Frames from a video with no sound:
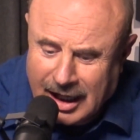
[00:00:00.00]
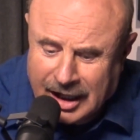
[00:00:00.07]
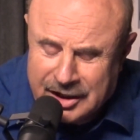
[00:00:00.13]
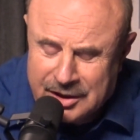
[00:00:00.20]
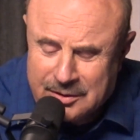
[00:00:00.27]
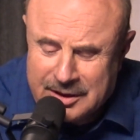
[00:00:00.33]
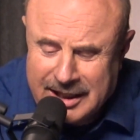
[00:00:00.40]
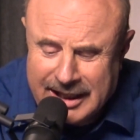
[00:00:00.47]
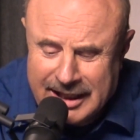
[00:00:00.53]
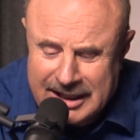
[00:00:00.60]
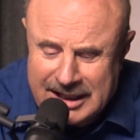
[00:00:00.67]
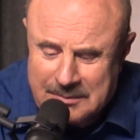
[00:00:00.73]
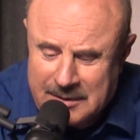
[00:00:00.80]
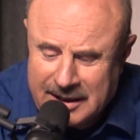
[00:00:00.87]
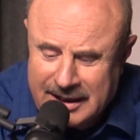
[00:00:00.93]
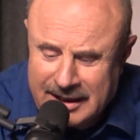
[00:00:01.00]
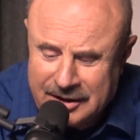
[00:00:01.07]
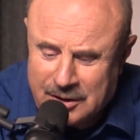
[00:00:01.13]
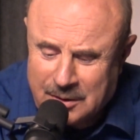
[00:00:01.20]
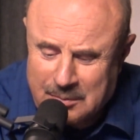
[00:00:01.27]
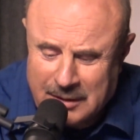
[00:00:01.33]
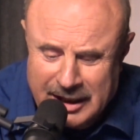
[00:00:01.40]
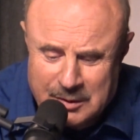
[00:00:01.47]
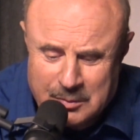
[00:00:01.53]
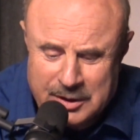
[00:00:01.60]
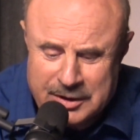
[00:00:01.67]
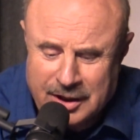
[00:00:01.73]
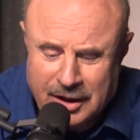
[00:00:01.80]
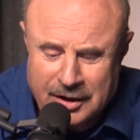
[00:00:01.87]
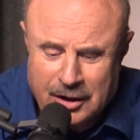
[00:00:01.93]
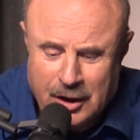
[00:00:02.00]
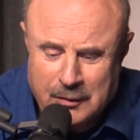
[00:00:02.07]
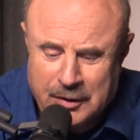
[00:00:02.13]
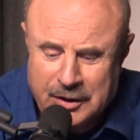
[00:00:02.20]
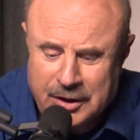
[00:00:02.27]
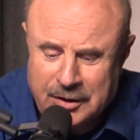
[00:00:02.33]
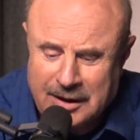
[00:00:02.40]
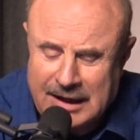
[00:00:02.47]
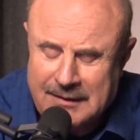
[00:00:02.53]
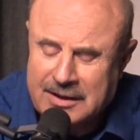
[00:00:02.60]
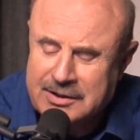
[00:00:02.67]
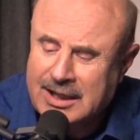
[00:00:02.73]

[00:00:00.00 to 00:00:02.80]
Are you kidding me? Your mother would turn over in her grave.